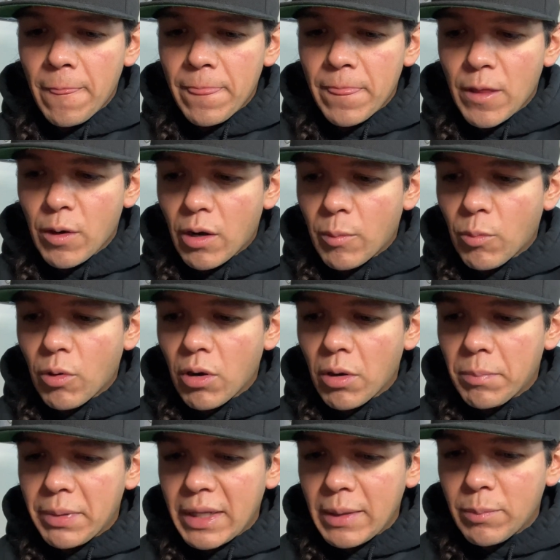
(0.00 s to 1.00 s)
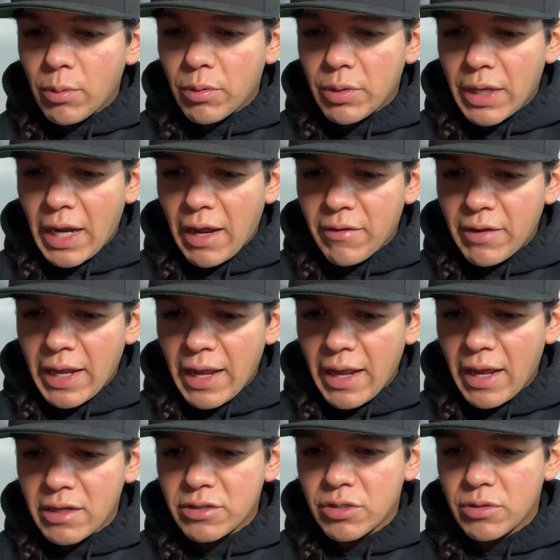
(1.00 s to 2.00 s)
there are more people that have
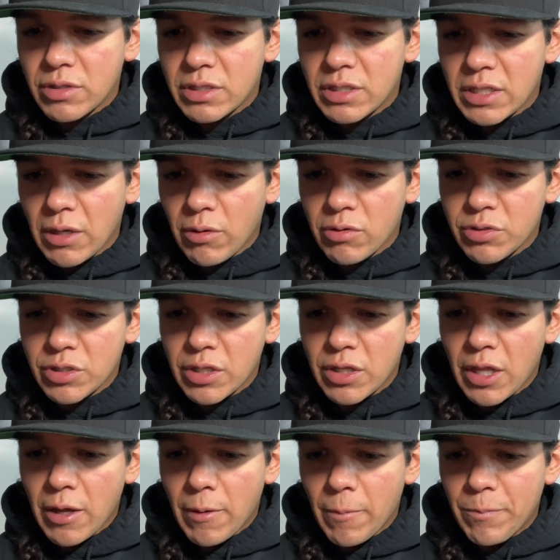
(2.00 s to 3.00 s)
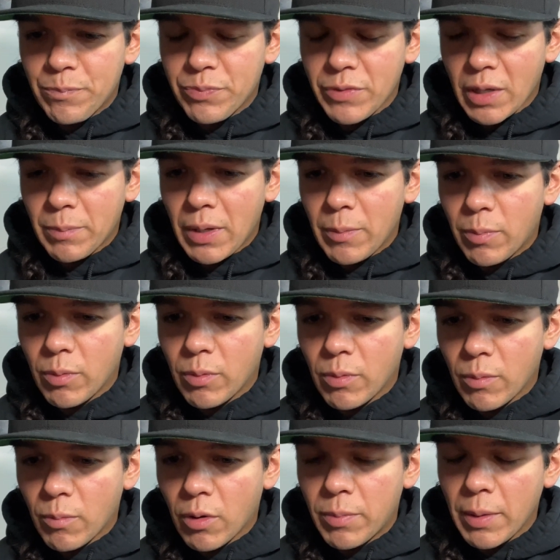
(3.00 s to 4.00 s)
cancer cells in them.
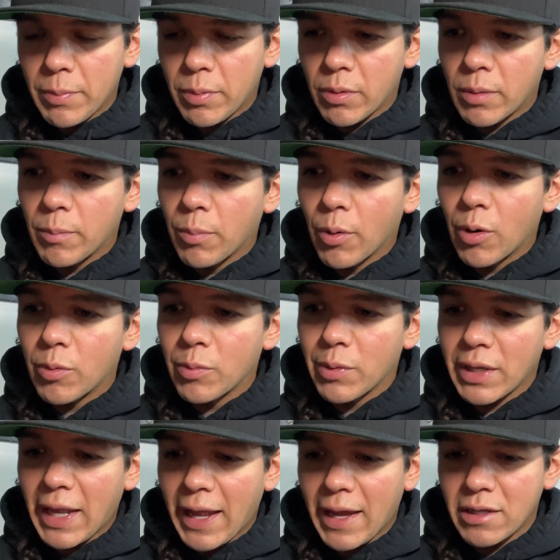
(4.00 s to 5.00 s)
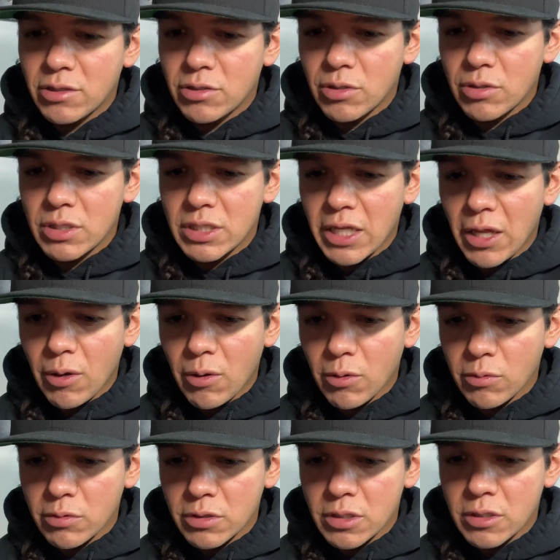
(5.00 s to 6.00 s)
More people are born with cancer
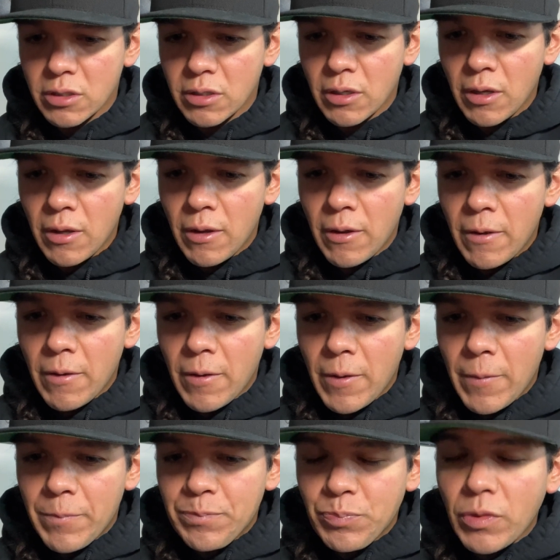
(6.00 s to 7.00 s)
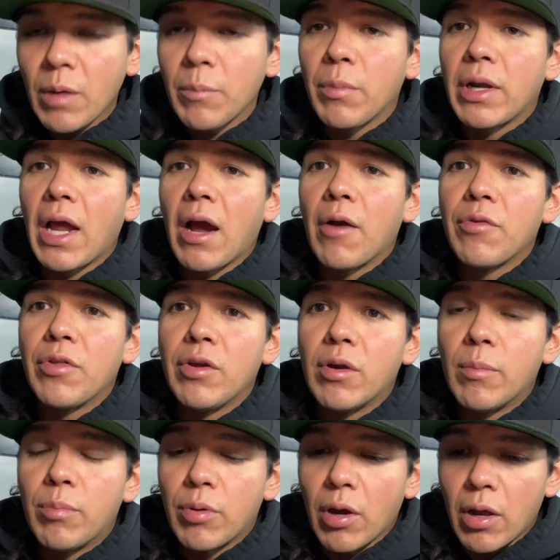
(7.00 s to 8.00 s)
cells. But how they
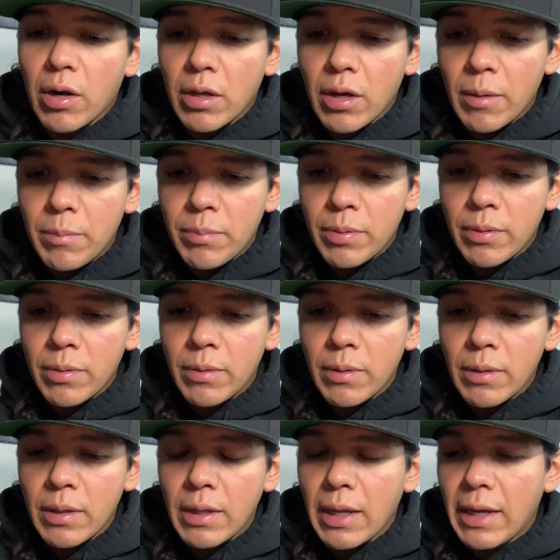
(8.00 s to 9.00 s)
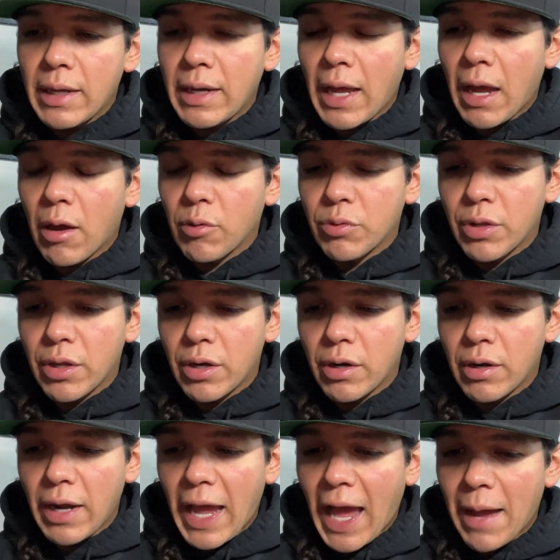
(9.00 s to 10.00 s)
were brought up and how
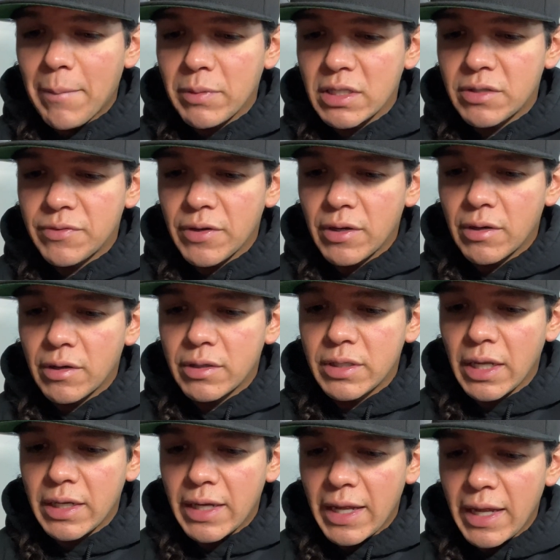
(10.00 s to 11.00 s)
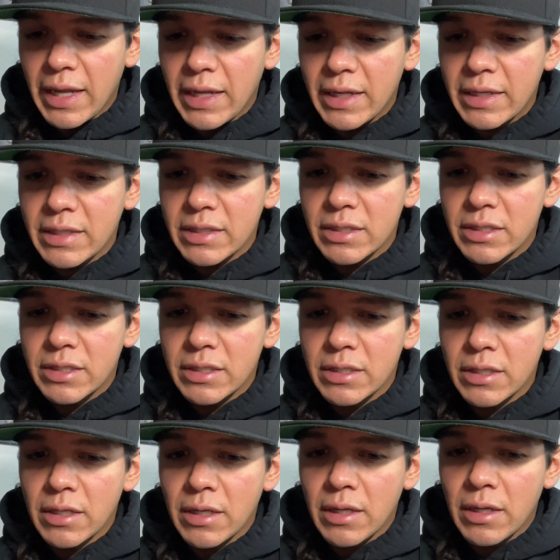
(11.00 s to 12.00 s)
their atmosphere today is
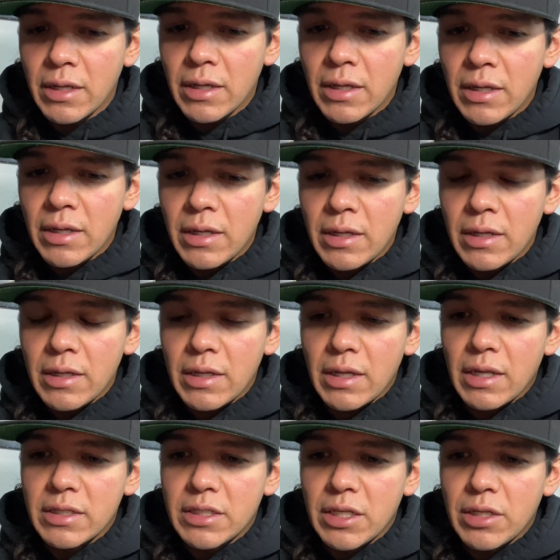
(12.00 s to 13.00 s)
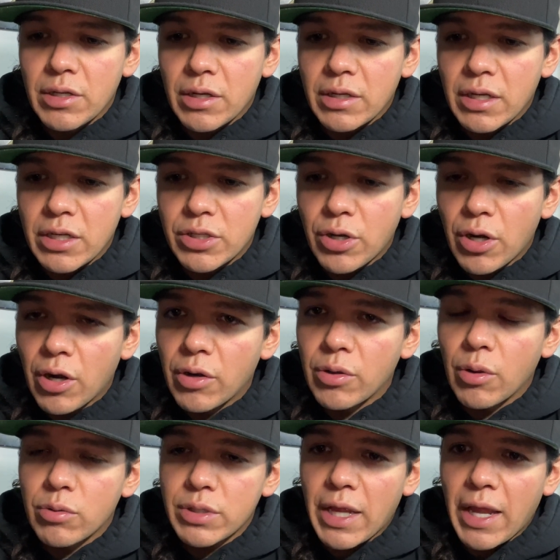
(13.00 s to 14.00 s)
either going to turn
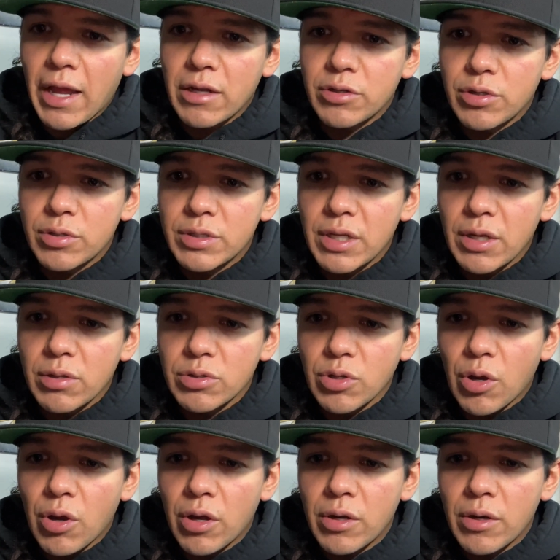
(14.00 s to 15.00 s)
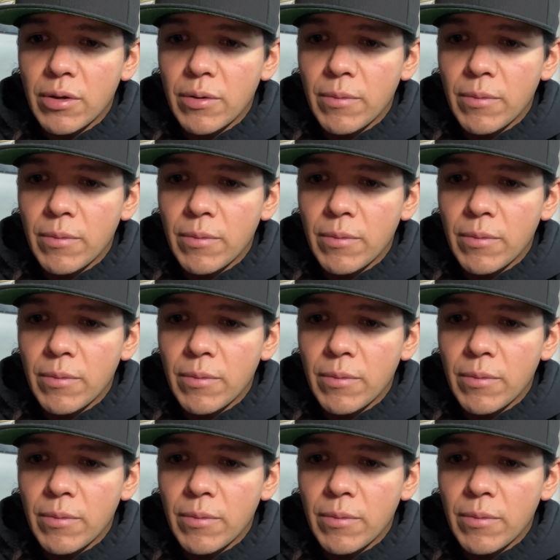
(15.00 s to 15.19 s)
those cancer cells on